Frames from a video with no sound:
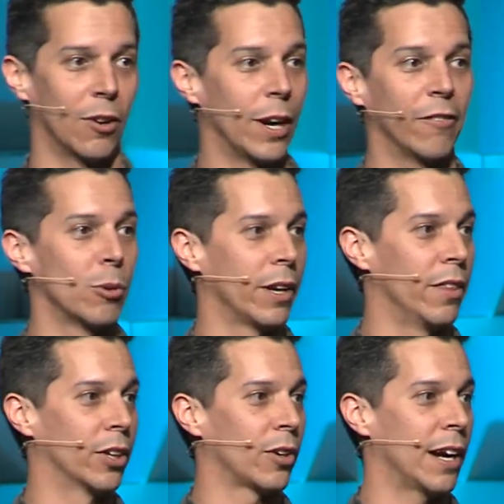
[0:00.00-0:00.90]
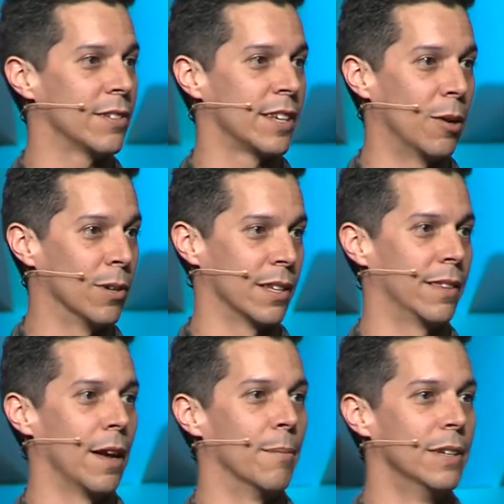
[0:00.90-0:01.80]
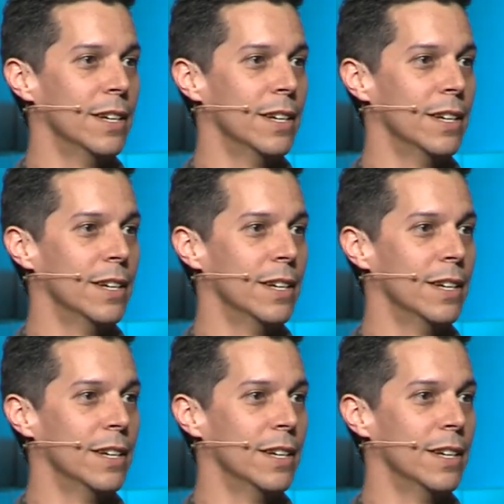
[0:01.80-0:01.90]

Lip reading: or everyone in the crowd said it wasn't them.